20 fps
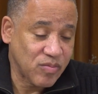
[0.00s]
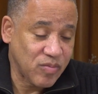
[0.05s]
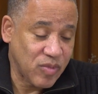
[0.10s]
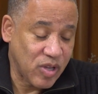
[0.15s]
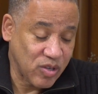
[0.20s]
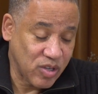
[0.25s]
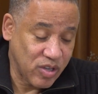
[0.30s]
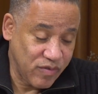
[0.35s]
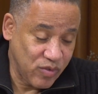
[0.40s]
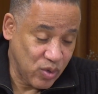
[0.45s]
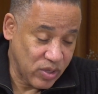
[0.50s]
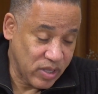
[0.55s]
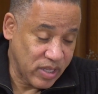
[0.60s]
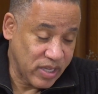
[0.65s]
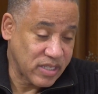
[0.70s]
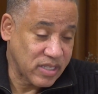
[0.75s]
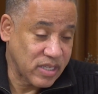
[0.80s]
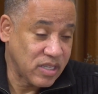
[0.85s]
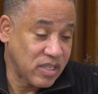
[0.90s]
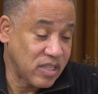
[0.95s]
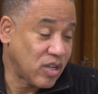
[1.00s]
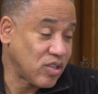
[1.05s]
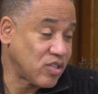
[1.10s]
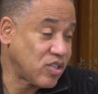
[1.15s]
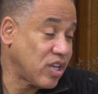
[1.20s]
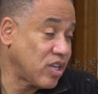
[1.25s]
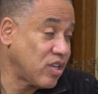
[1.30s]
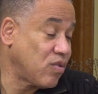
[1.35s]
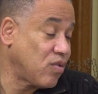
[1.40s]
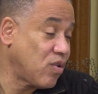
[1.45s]
and I'll give you a lesson, and I'll
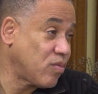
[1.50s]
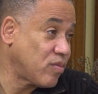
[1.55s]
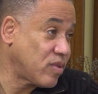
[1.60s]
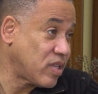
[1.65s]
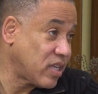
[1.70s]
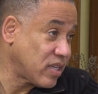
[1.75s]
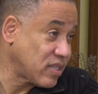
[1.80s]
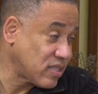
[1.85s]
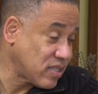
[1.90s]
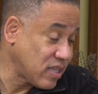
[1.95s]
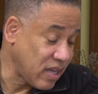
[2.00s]
take you home the next